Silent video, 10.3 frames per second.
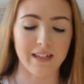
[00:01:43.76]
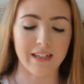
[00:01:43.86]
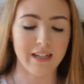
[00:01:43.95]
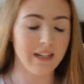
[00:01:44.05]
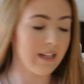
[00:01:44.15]

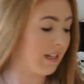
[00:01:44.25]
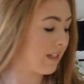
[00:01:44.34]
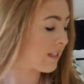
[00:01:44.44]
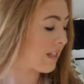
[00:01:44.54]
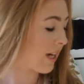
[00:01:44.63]

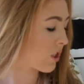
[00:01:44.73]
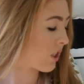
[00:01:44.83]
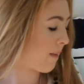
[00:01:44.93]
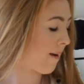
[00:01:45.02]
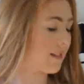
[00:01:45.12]
is
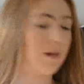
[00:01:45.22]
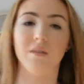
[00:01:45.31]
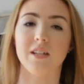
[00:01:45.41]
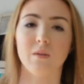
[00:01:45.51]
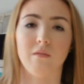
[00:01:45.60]
actually I might
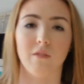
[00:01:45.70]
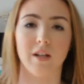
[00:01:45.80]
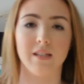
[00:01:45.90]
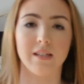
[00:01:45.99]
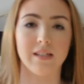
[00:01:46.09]
start this one
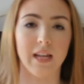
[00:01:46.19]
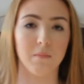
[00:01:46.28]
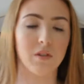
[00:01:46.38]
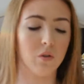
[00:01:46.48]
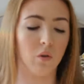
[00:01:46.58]
first, the
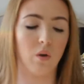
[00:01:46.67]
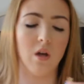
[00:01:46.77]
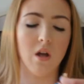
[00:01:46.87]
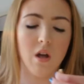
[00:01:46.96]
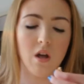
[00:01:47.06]
same store.
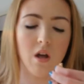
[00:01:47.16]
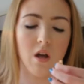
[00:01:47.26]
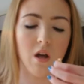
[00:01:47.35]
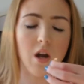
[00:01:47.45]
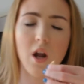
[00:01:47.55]

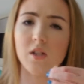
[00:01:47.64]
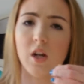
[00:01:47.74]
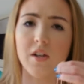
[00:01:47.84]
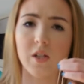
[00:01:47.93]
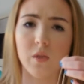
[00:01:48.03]
Oh no,
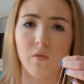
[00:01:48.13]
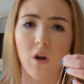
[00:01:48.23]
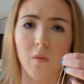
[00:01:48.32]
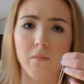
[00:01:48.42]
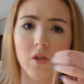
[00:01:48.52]
sorry, this is
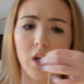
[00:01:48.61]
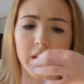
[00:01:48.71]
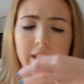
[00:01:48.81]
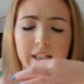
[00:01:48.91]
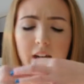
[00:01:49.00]
from
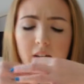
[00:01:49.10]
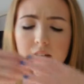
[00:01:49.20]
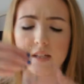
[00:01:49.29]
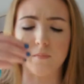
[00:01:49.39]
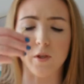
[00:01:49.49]
Johnny. Yeah,
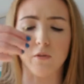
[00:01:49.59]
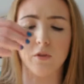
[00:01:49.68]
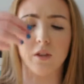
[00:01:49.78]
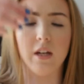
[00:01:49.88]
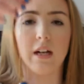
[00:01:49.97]
this
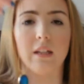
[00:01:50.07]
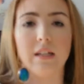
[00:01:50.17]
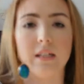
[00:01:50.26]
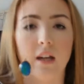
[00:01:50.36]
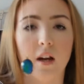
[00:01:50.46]
beautiful little
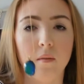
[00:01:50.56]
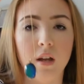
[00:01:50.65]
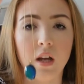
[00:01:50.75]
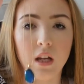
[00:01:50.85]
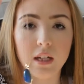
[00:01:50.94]
necklace here.
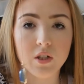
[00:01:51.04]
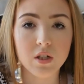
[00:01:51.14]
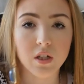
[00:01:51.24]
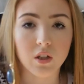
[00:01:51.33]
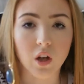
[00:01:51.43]
It's
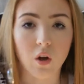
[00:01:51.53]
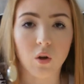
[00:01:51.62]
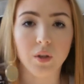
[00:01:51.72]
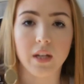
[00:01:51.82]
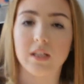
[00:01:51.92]
just a
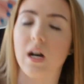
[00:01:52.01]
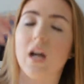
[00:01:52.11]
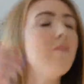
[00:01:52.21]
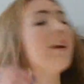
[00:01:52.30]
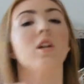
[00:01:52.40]
gold, it's
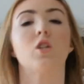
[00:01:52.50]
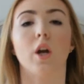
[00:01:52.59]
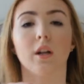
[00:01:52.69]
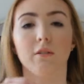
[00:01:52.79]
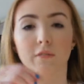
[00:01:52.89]
kind of like a
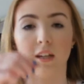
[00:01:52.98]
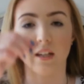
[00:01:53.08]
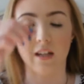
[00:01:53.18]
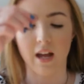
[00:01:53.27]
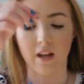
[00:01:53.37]
choker
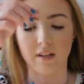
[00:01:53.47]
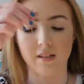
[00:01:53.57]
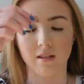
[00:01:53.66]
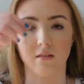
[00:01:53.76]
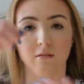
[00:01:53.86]
fit and it
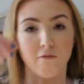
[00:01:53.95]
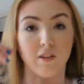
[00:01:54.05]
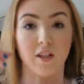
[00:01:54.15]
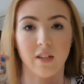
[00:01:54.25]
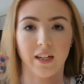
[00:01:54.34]
has
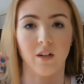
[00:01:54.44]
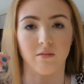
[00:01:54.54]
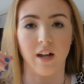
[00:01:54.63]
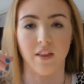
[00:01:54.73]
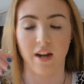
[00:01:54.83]
fits like
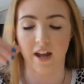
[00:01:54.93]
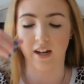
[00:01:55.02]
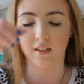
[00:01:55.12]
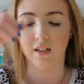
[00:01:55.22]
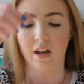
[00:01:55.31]
around the neck.